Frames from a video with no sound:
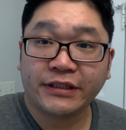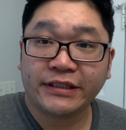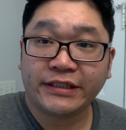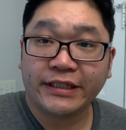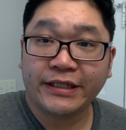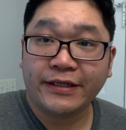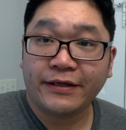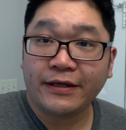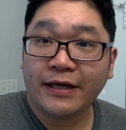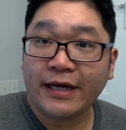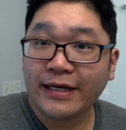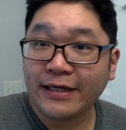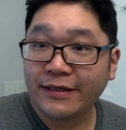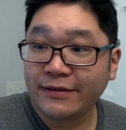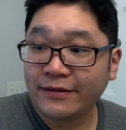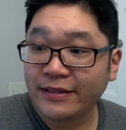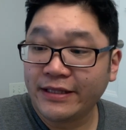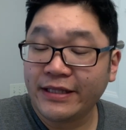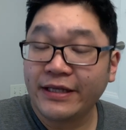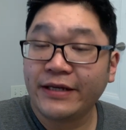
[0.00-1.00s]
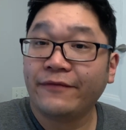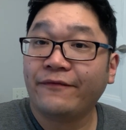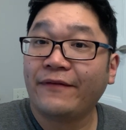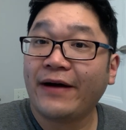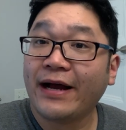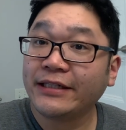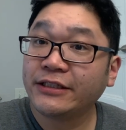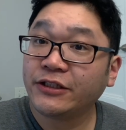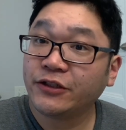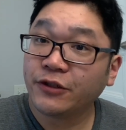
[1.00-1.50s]
see uh, the
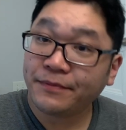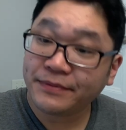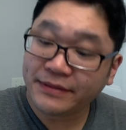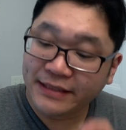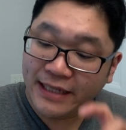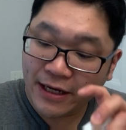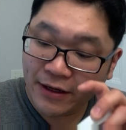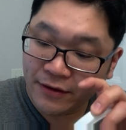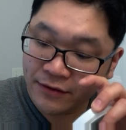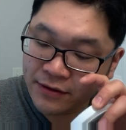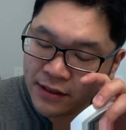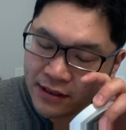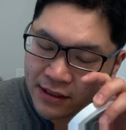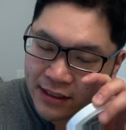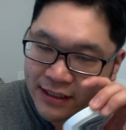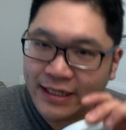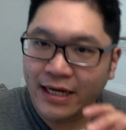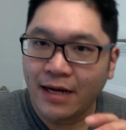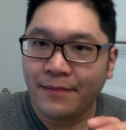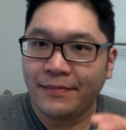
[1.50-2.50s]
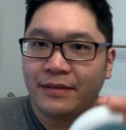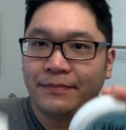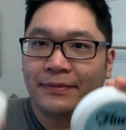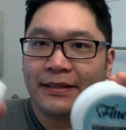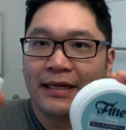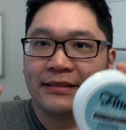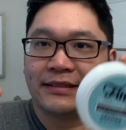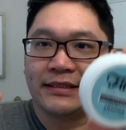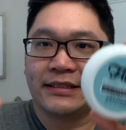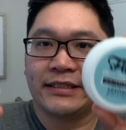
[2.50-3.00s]
fine soaps now come in a
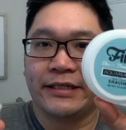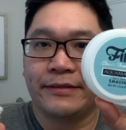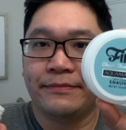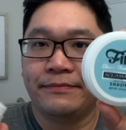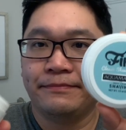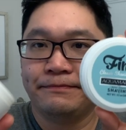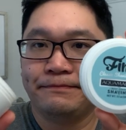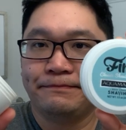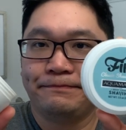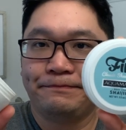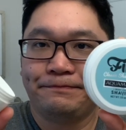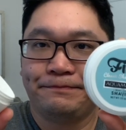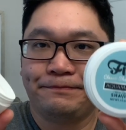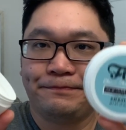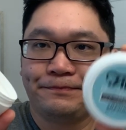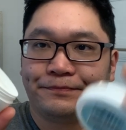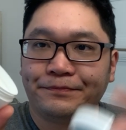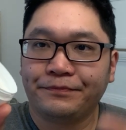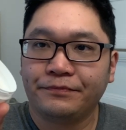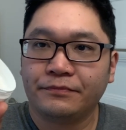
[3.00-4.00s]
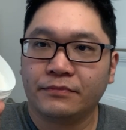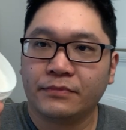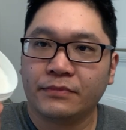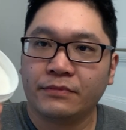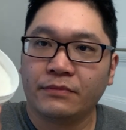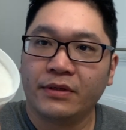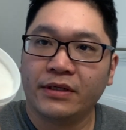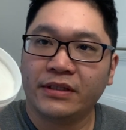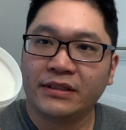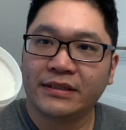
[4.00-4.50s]
plastic tub.
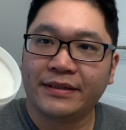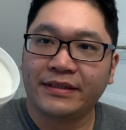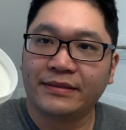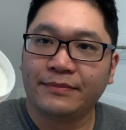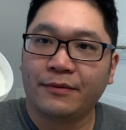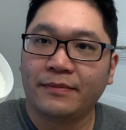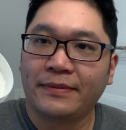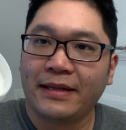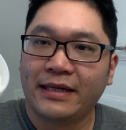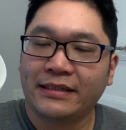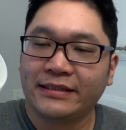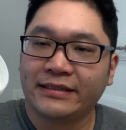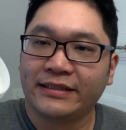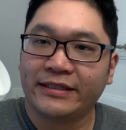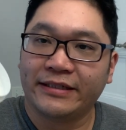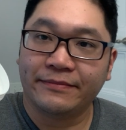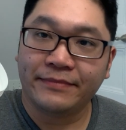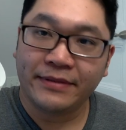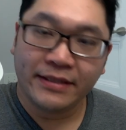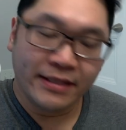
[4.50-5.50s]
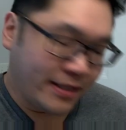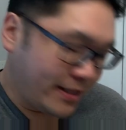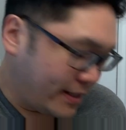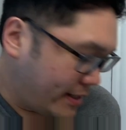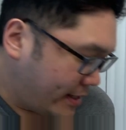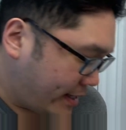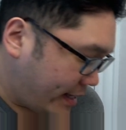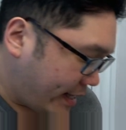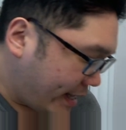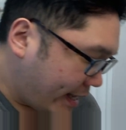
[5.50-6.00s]
It's a small plastic tub.
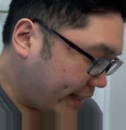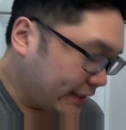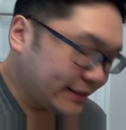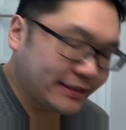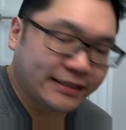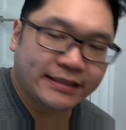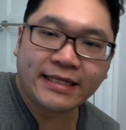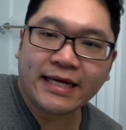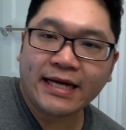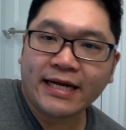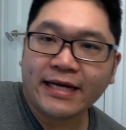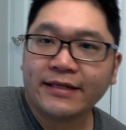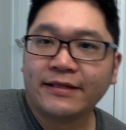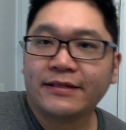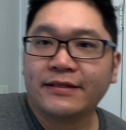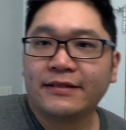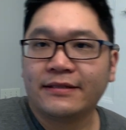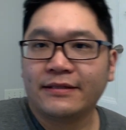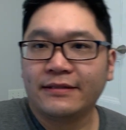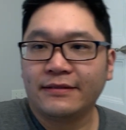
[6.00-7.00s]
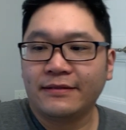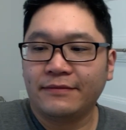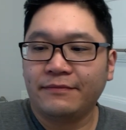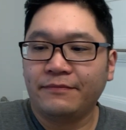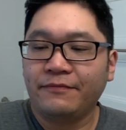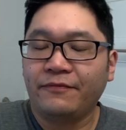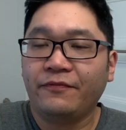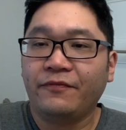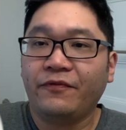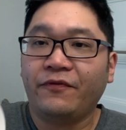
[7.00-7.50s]
It's not
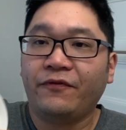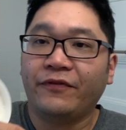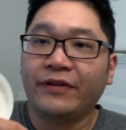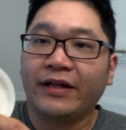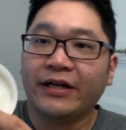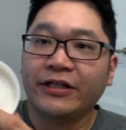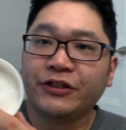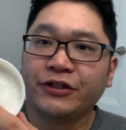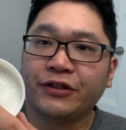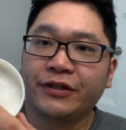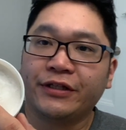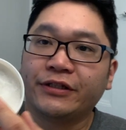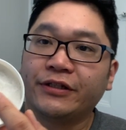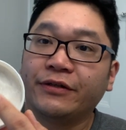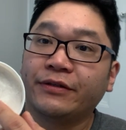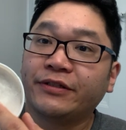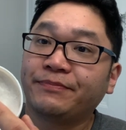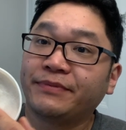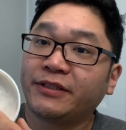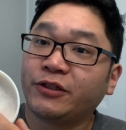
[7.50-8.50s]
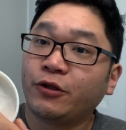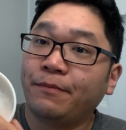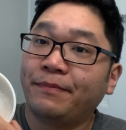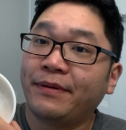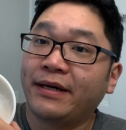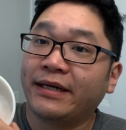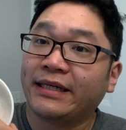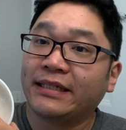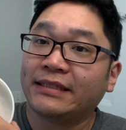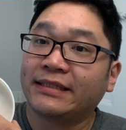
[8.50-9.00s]
flush, the, the soap
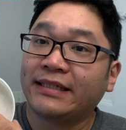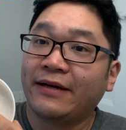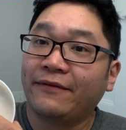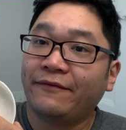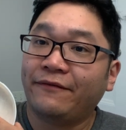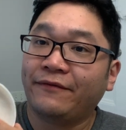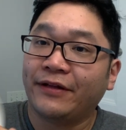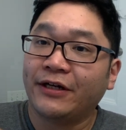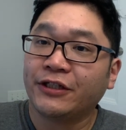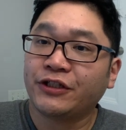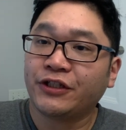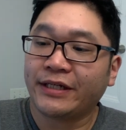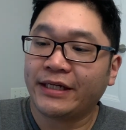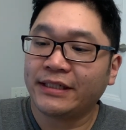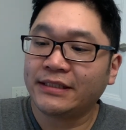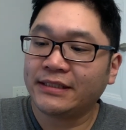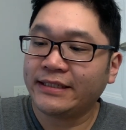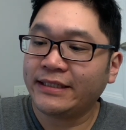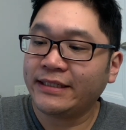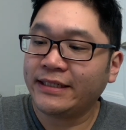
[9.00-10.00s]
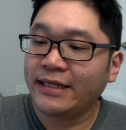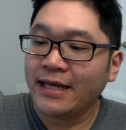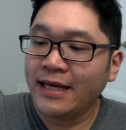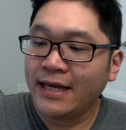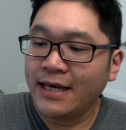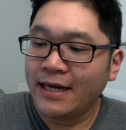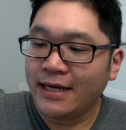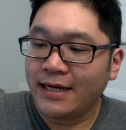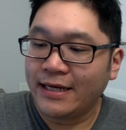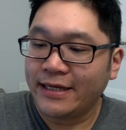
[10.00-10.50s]
puck is not flush against it.
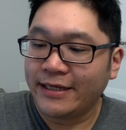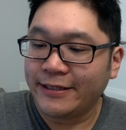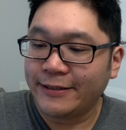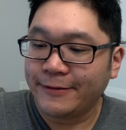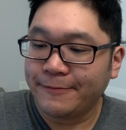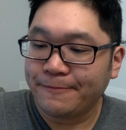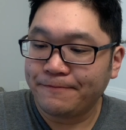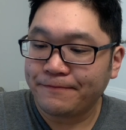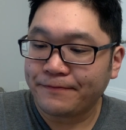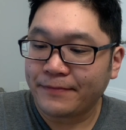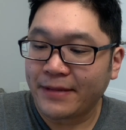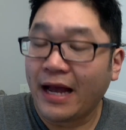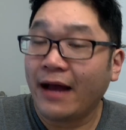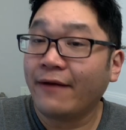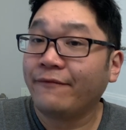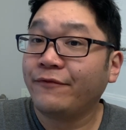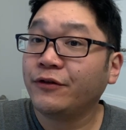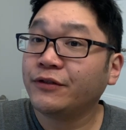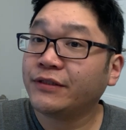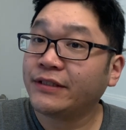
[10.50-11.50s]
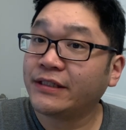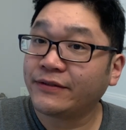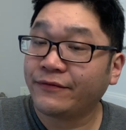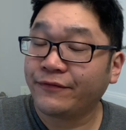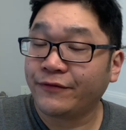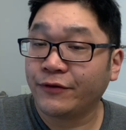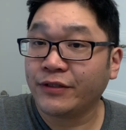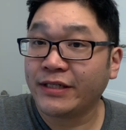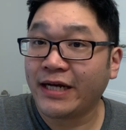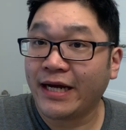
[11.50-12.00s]
Um, I've used this a
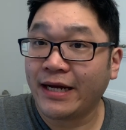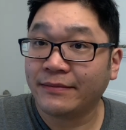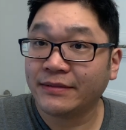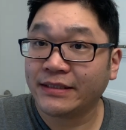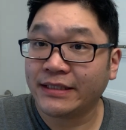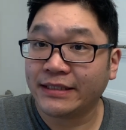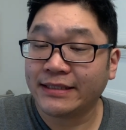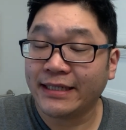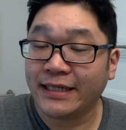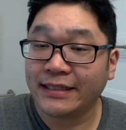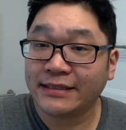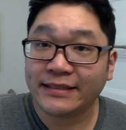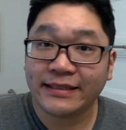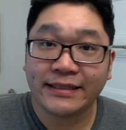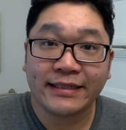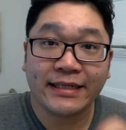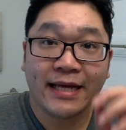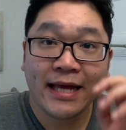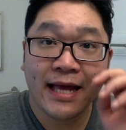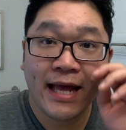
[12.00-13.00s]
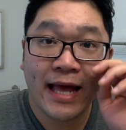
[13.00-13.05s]
few times in testing,